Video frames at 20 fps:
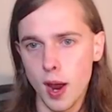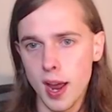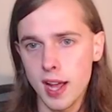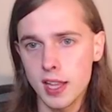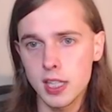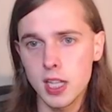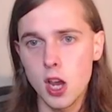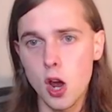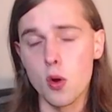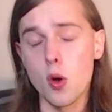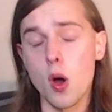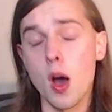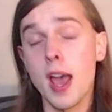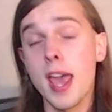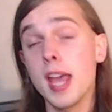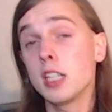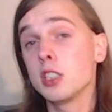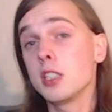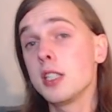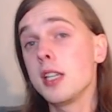LEO, I
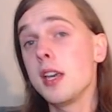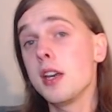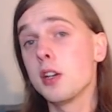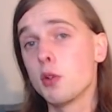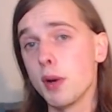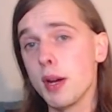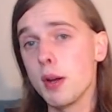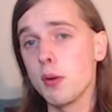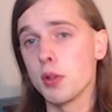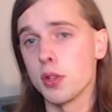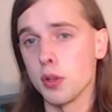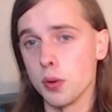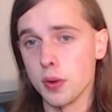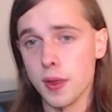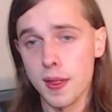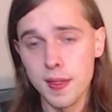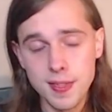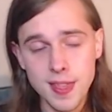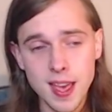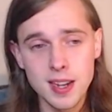actually agree with you
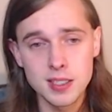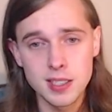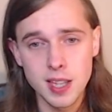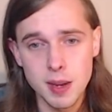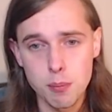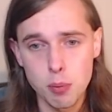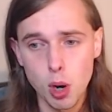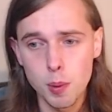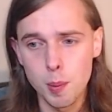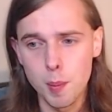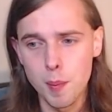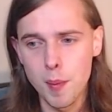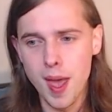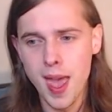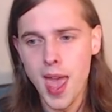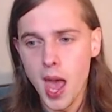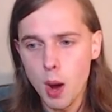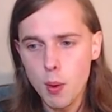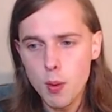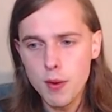that that is a problem.
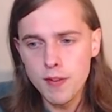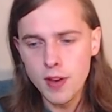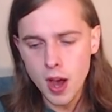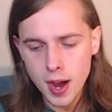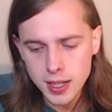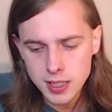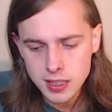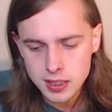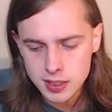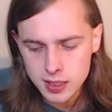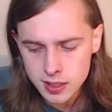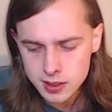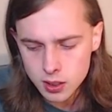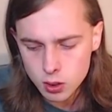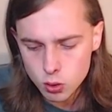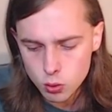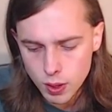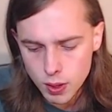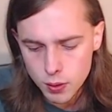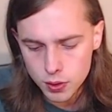However, I
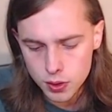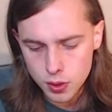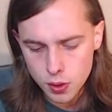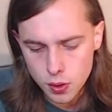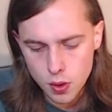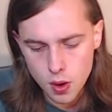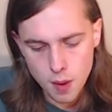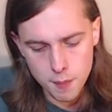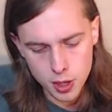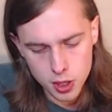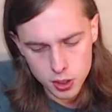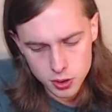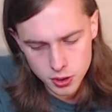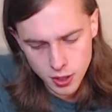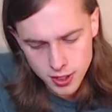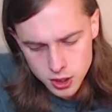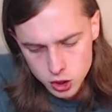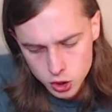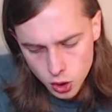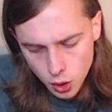disagree with you because
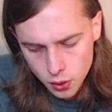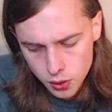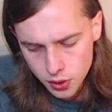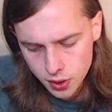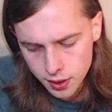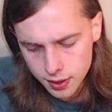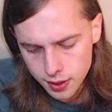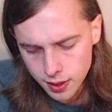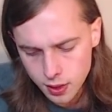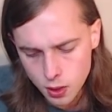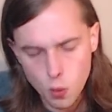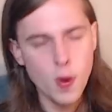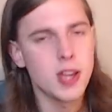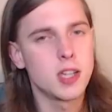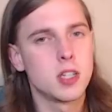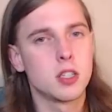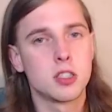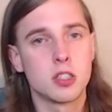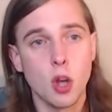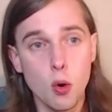I don't think that the way
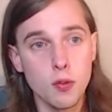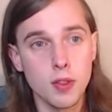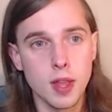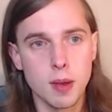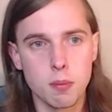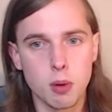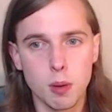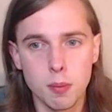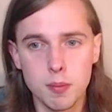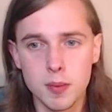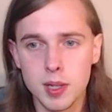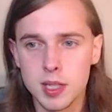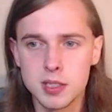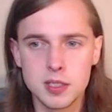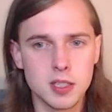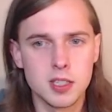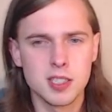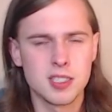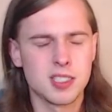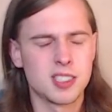to solve that problem is
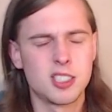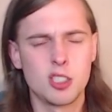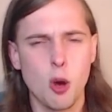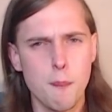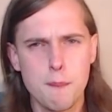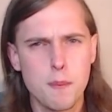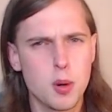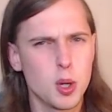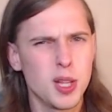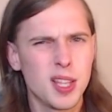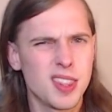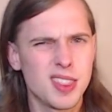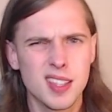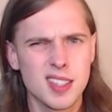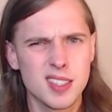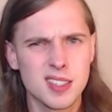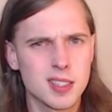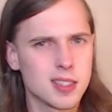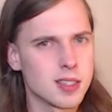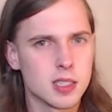to just stop putting
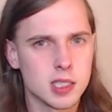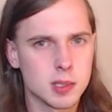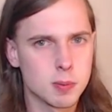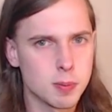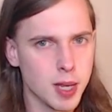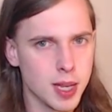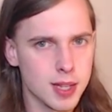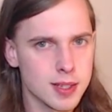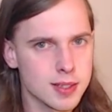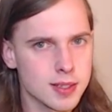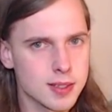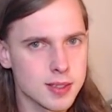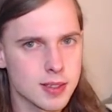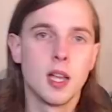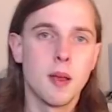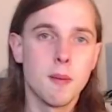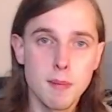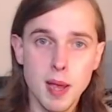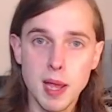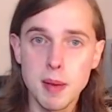things into space.
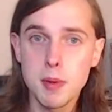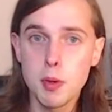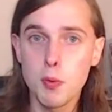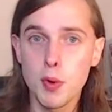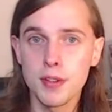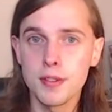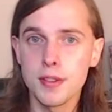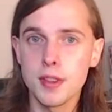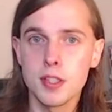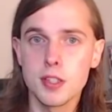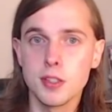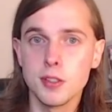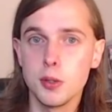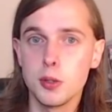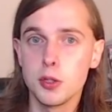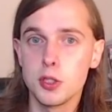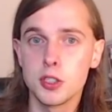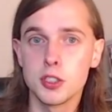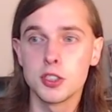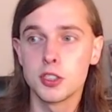Maybe one of the
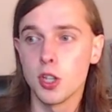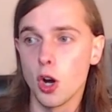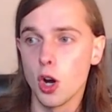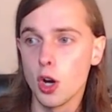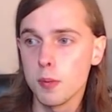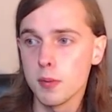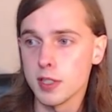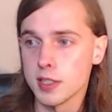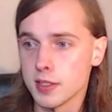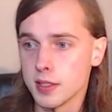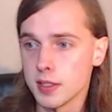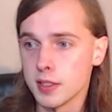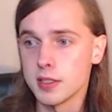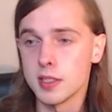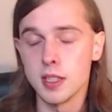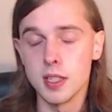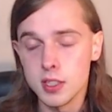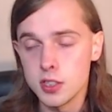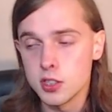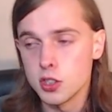solutions to homelessness
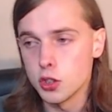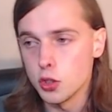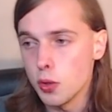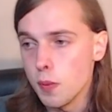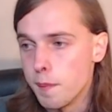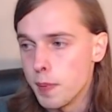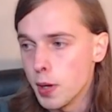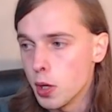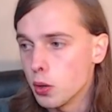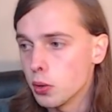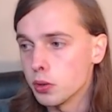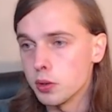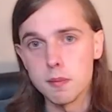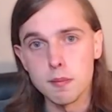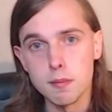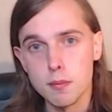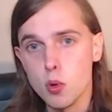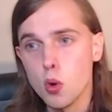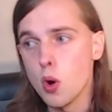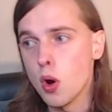is to build
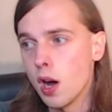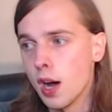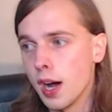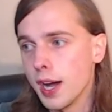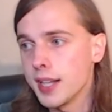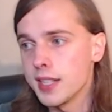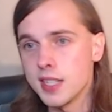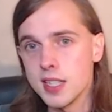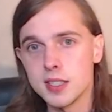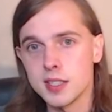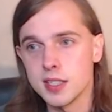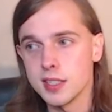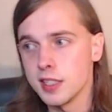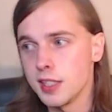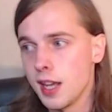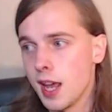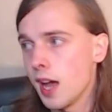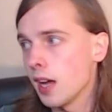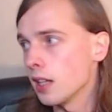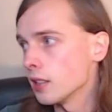more high
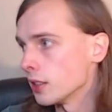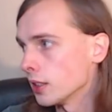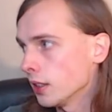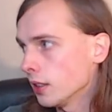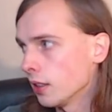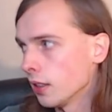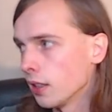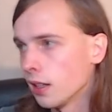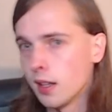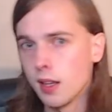density housing.